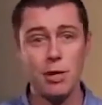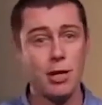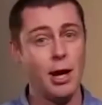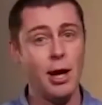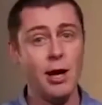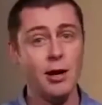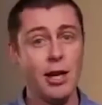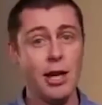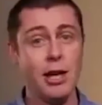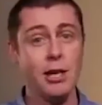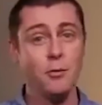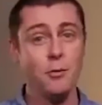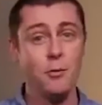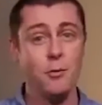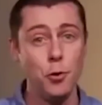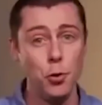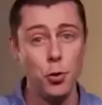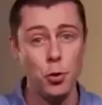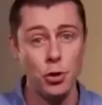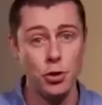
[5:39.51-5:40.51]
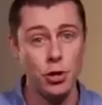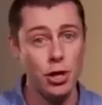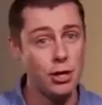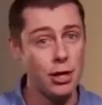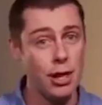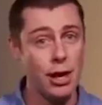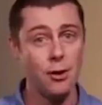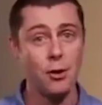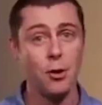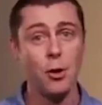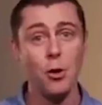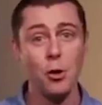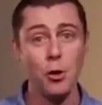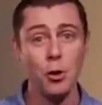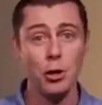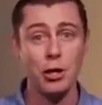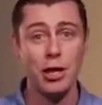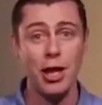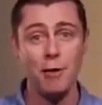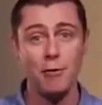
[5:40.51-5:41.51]
you can't eat food and then the
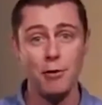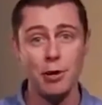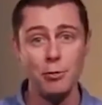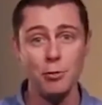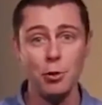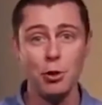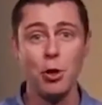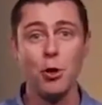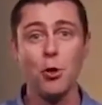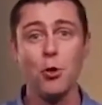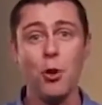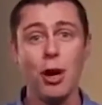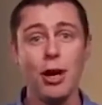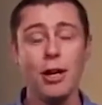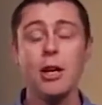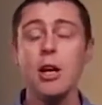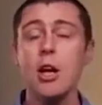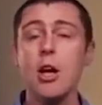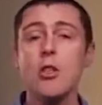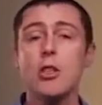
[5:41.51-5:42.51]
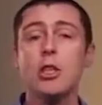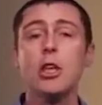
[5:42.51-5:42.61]
alcohol or the caffeine will go away.